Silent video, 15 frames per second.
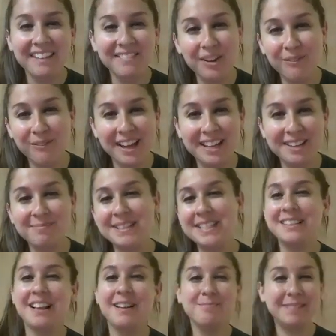Hi everyone,
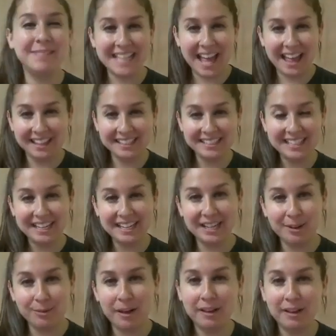Miss Alex
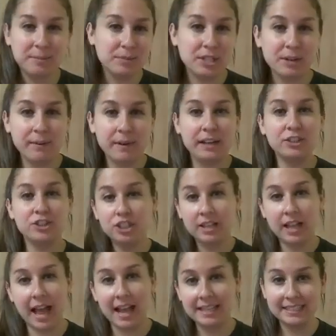here. Welcome to our
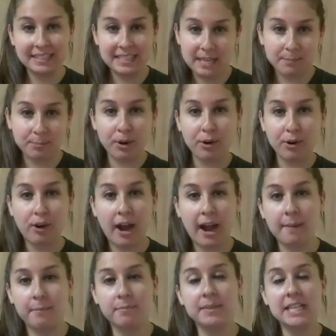July STEAM
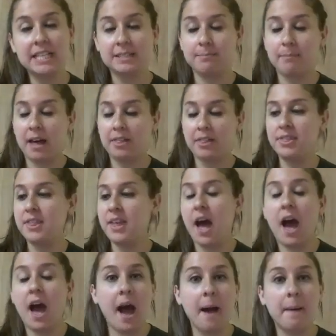program this month.
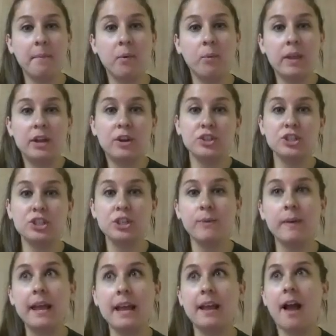We are
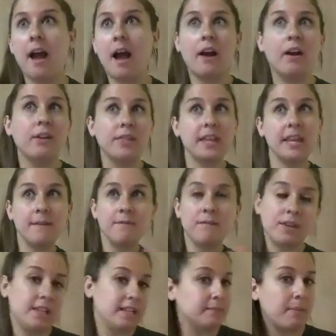doing our theme
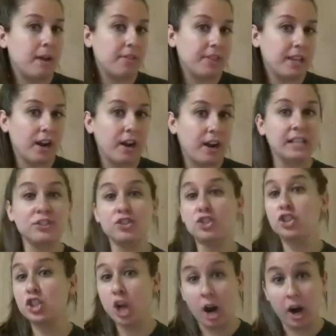for this month is
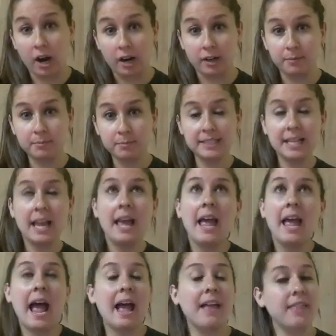charms,
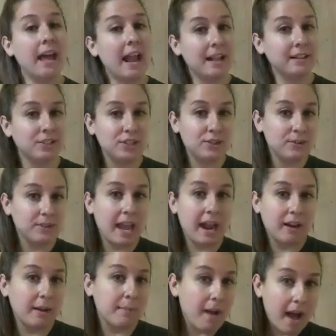and that has to do with
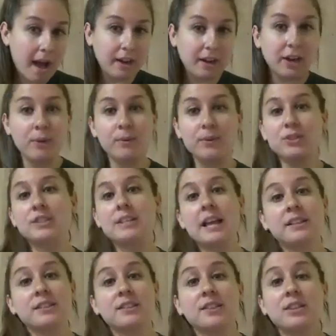Harry Potter,
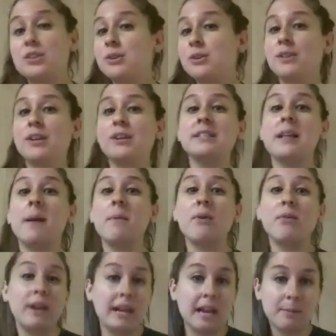has to do with our
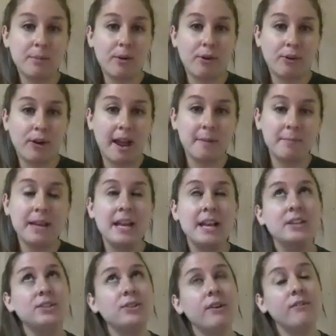summer reading program.
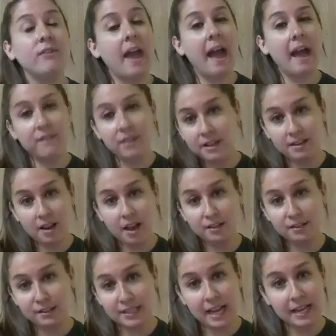So if you haven't
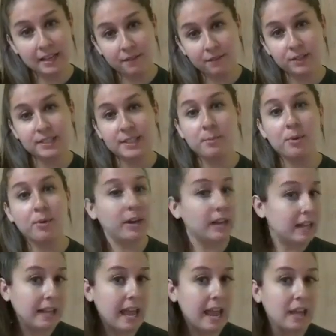signed up for summer
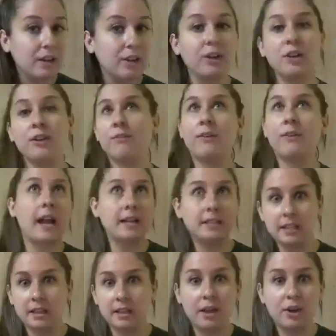reading yet, or you forgot
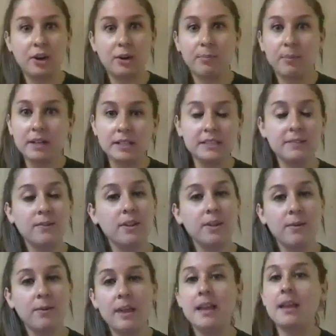to log your books for
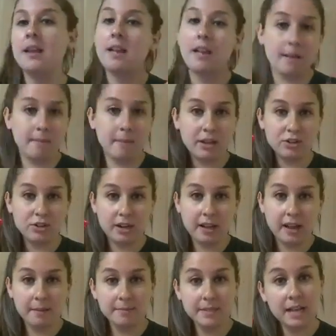the week, make sure to
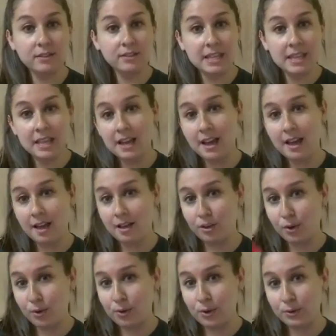come down to the
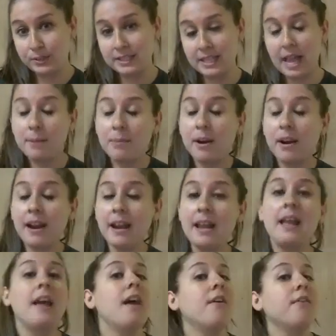Gold Coast
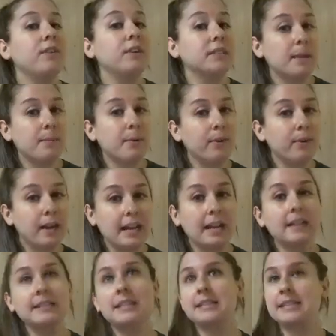Library for summer
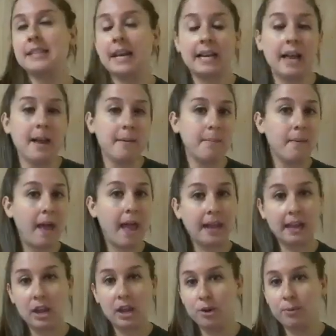reading to sign up
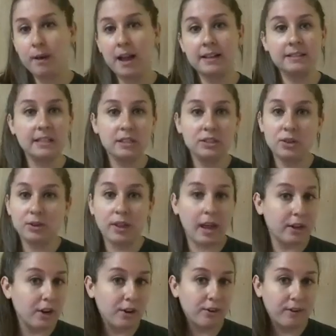and get your prizes, or
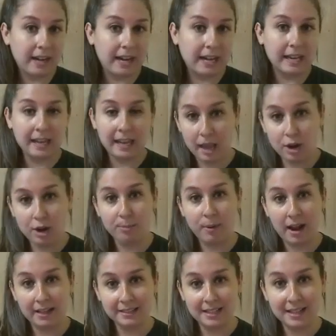log your reading and get your
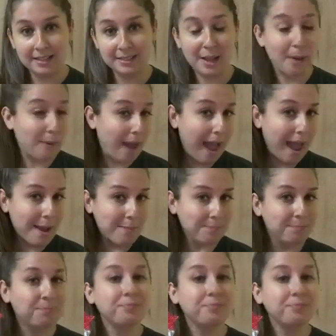prizes. Okay.